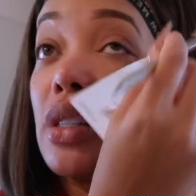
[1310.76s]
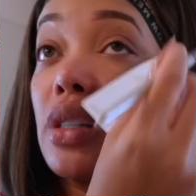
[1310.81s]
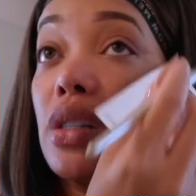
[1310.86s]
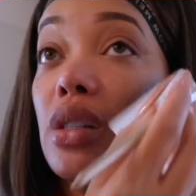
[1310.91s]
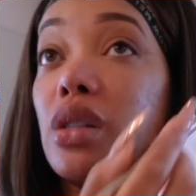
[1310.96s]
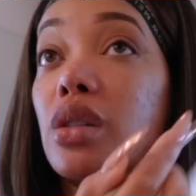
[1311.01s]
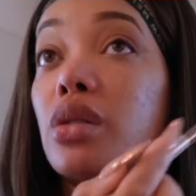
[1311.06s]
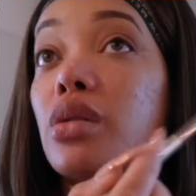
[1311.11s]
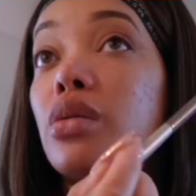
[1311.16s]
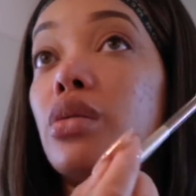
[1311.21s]
to
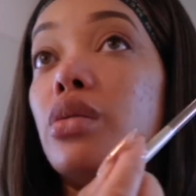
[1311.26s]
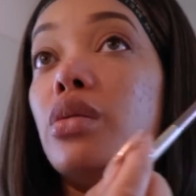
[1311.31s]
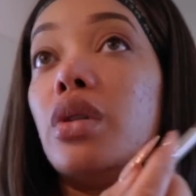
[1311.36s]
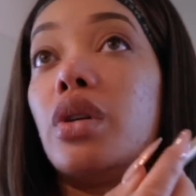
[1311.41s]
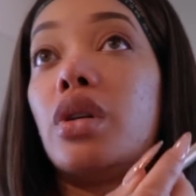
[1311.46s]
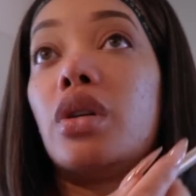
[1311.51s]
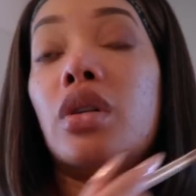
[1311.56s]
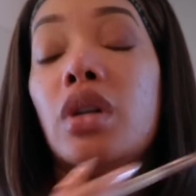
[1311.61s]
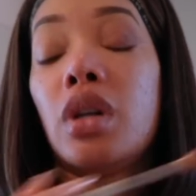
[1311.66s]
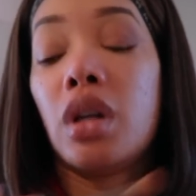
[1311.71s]
do,
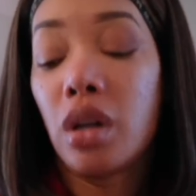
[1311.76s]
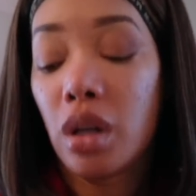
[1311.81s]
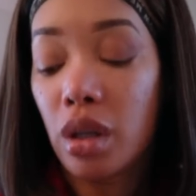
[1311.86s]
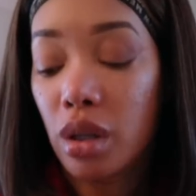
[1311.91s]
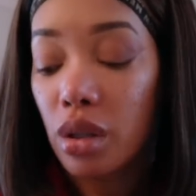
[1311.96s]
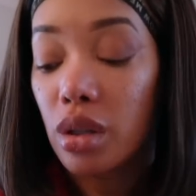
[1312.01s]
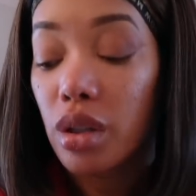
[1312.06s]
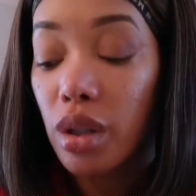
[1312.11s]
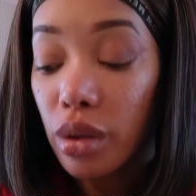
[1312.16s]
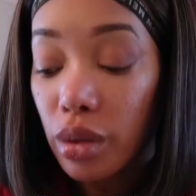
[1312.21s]

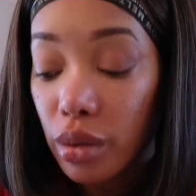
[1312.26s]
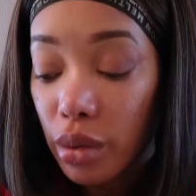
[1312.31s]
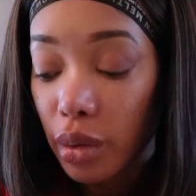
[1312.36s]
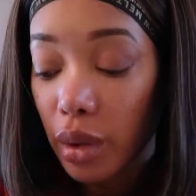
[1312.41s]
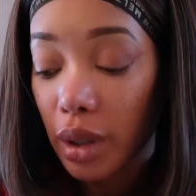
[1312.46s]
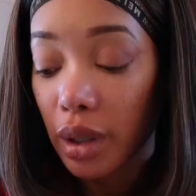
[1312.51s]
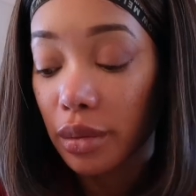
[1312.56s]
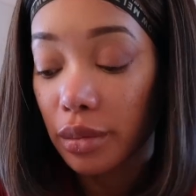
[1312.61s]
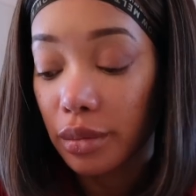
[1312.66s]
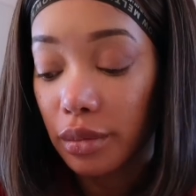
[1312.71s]
do
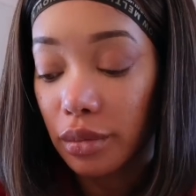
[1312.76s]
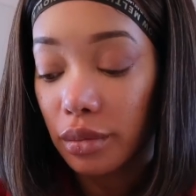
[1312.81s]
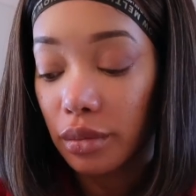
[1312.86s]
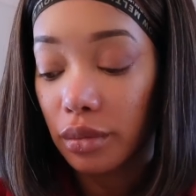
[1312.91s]
it.